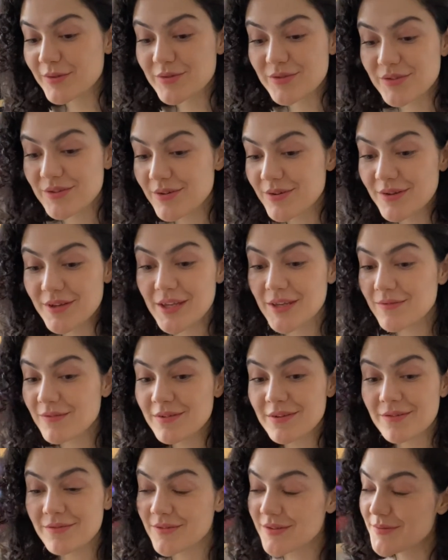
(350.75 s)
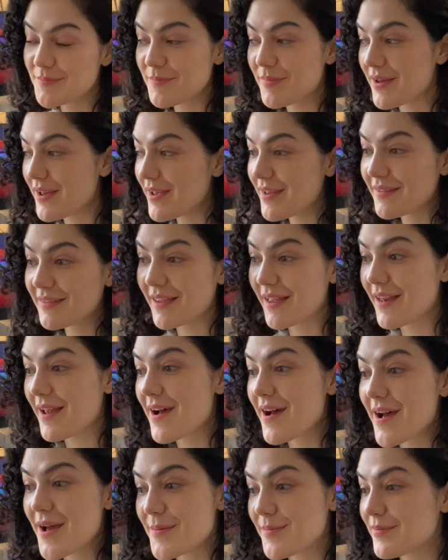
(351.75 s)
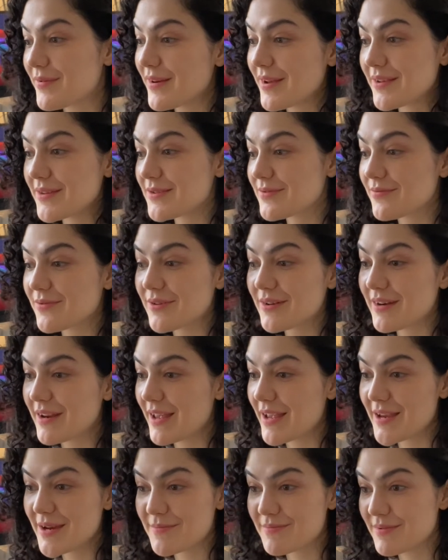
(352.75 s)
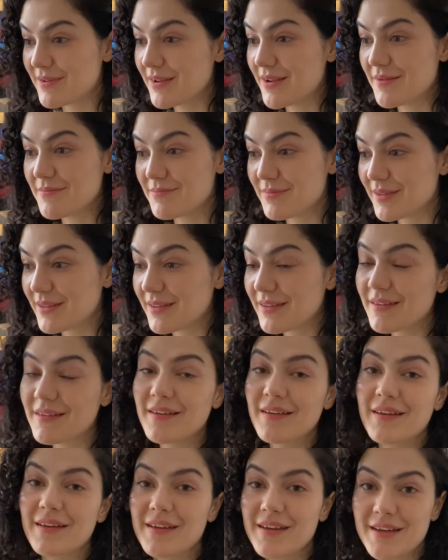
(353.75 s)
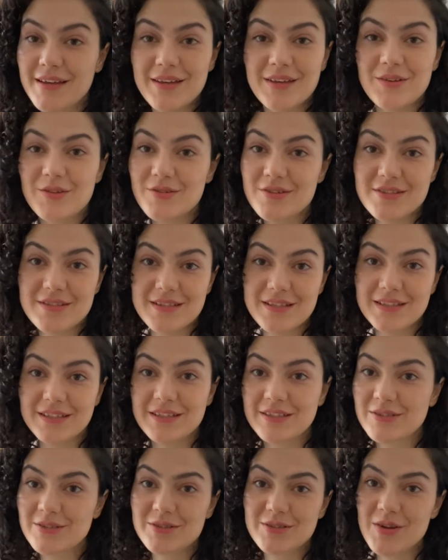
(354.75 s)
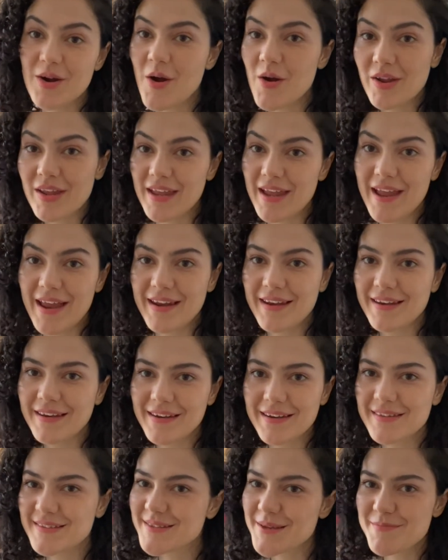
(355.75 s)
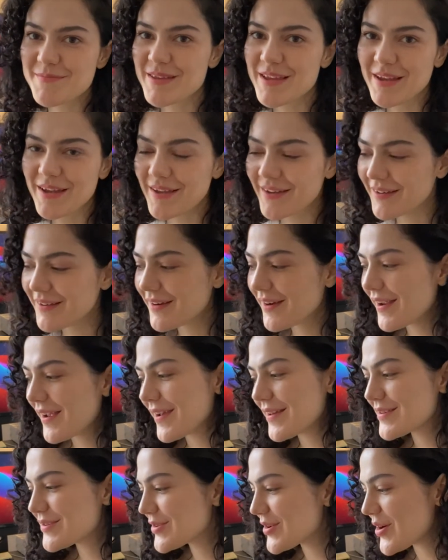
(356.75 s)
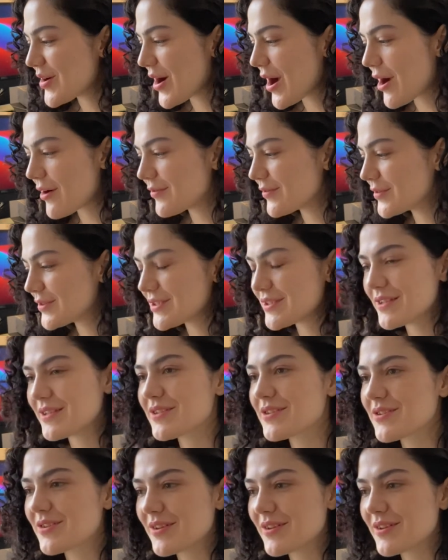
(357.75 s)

So even if you pay that high price for an Airbnb, you still don't get something good. So I would just